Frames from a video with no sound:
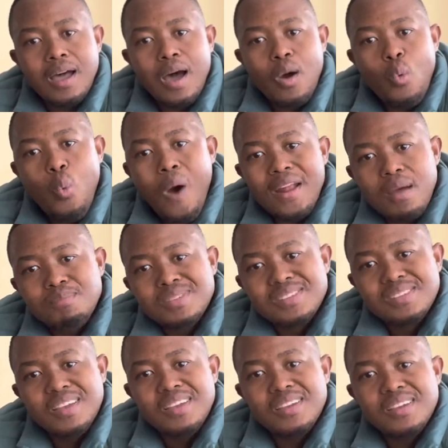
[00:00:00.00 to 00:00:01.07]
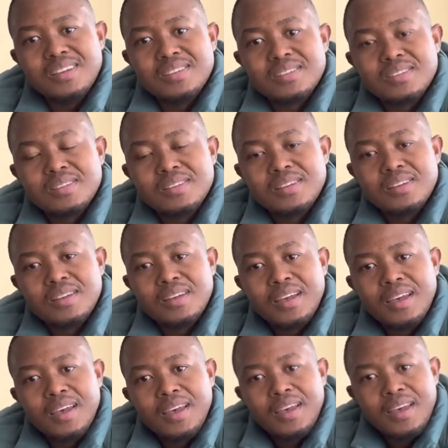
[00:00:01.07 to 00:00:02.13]
what I'm saying is,
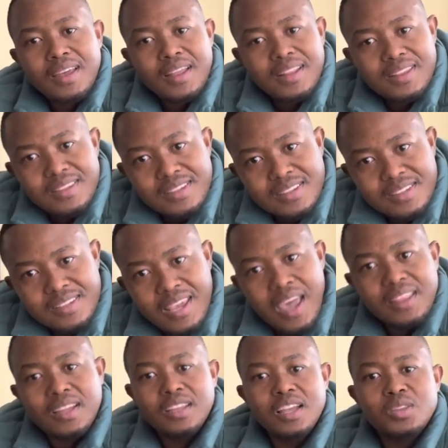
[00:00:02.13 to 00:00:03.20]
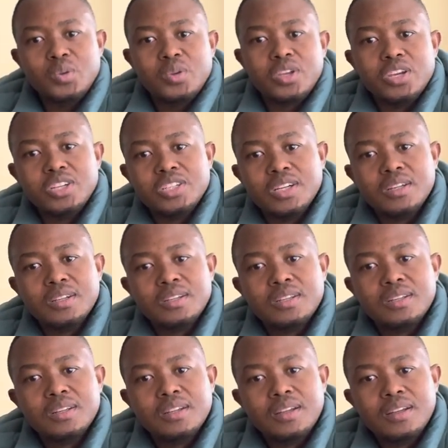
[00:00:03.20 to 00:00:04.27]
take that education,
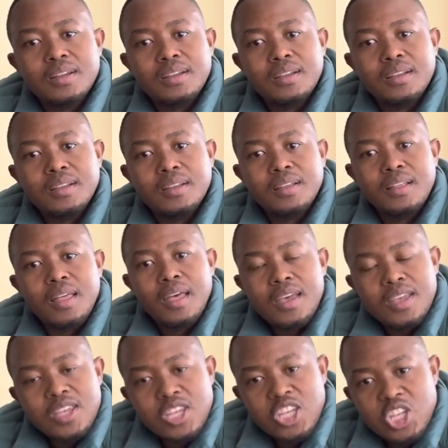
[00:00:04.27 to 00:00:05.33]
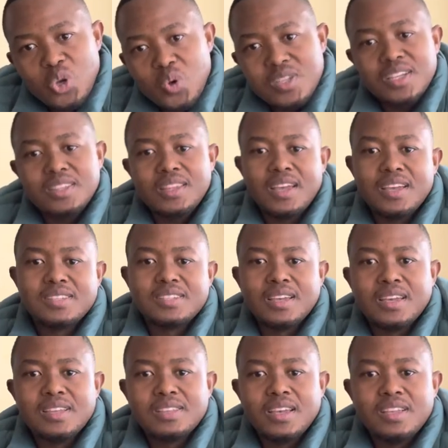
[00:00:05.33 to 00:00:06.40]
use it as
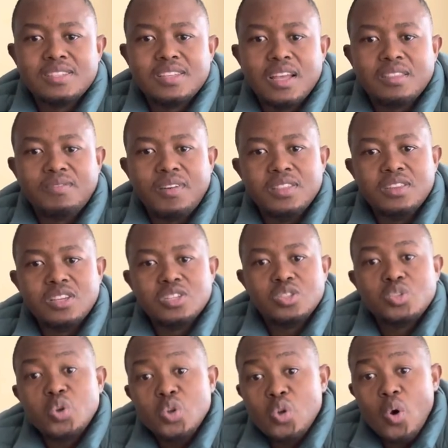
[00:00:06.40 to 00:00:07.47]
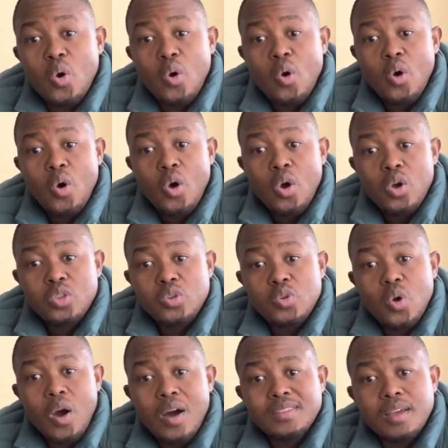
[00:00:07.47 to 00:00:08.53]
an advantage to
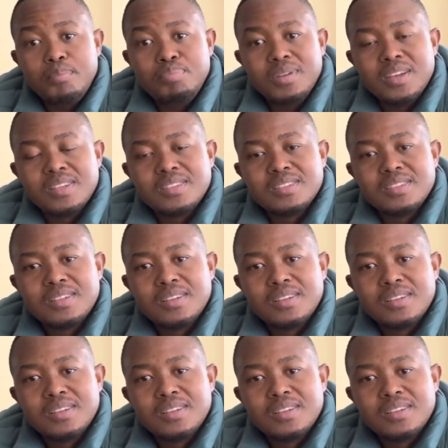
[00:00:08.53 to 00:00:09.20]
your other peers.